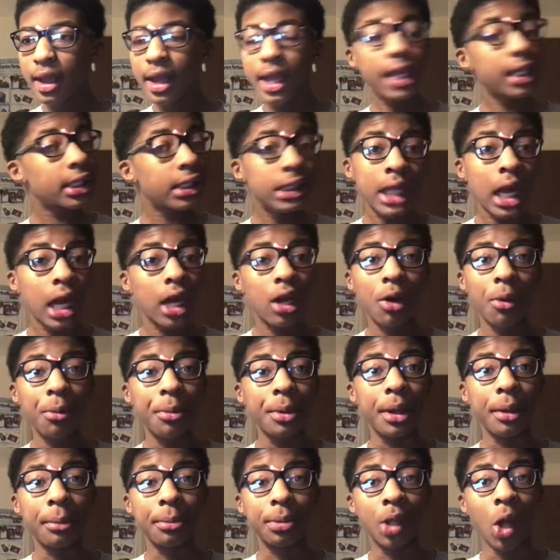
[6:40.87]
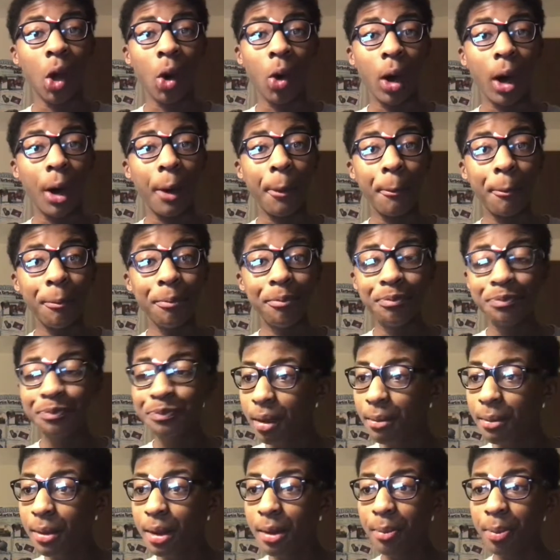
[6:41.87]
It's not going to be a blowout.
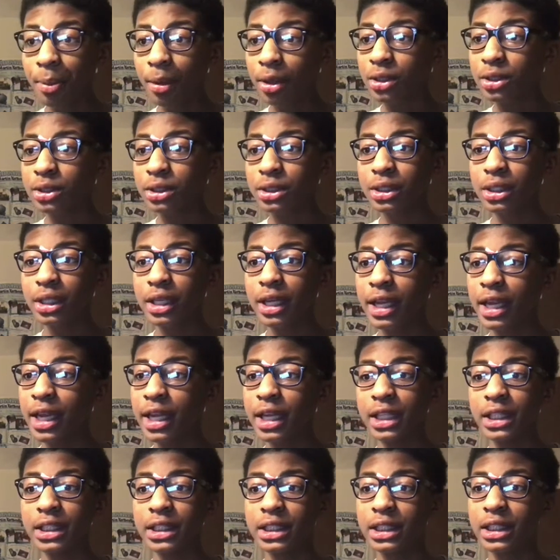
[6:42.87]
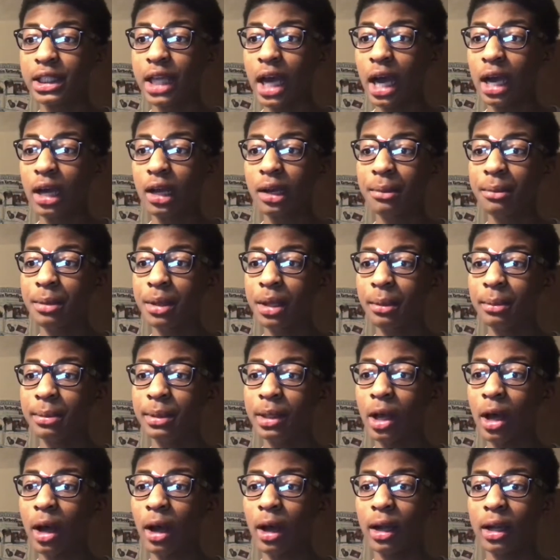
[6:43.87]
Me personally, it is not going to be a
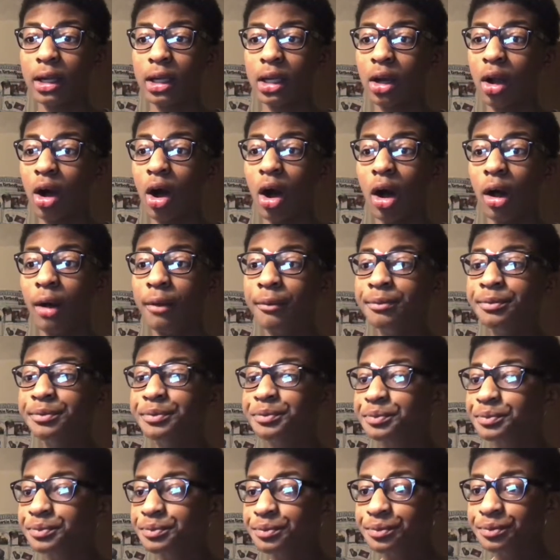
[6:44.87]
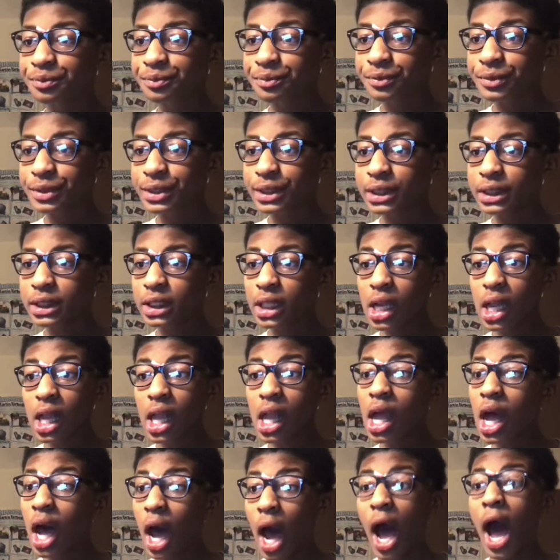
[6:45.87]
blowout at all.
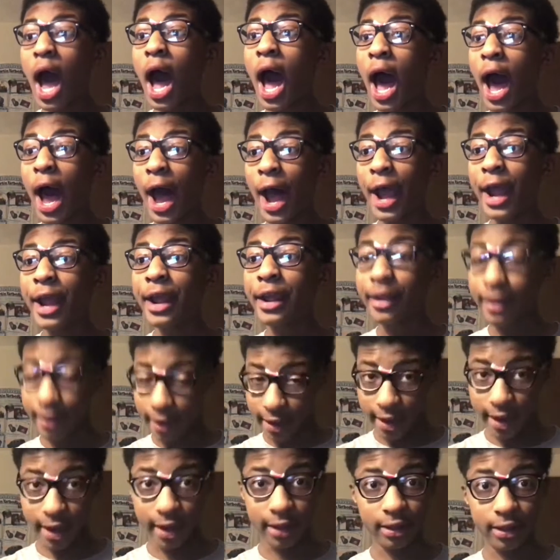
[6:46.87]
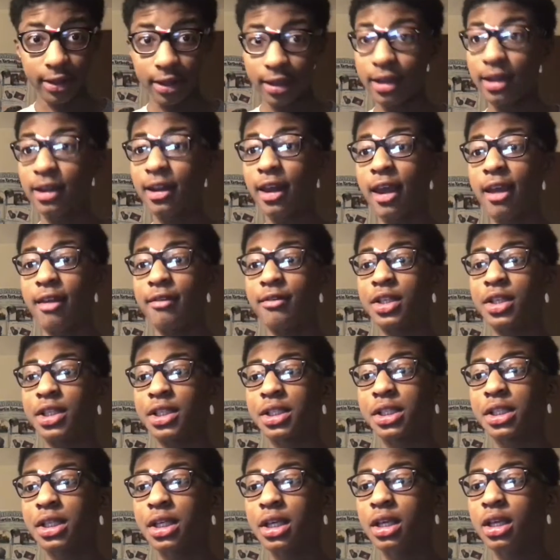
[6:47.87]
I, Anthony
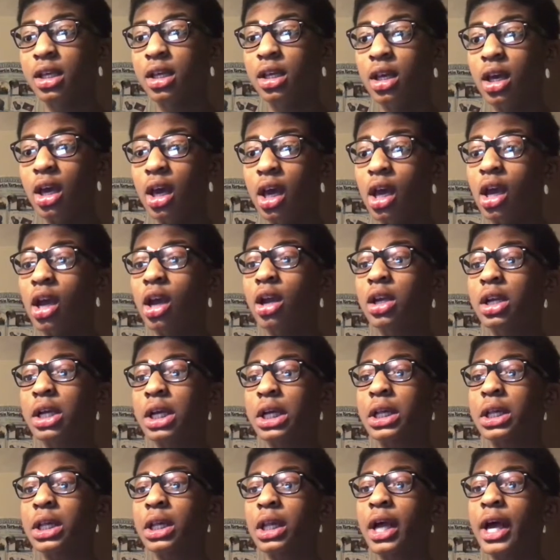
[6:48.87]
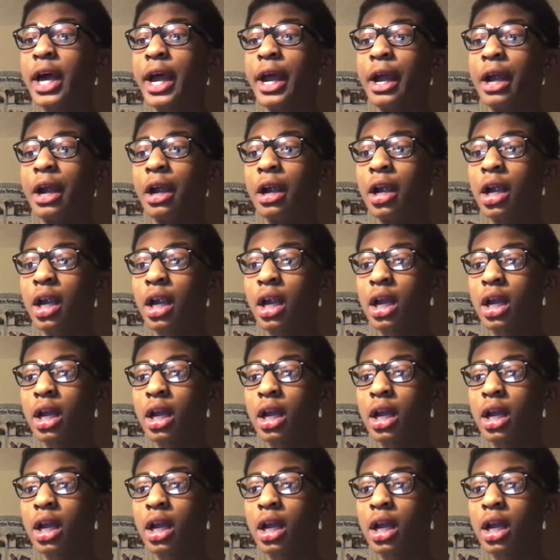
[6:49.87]
Davis, here declare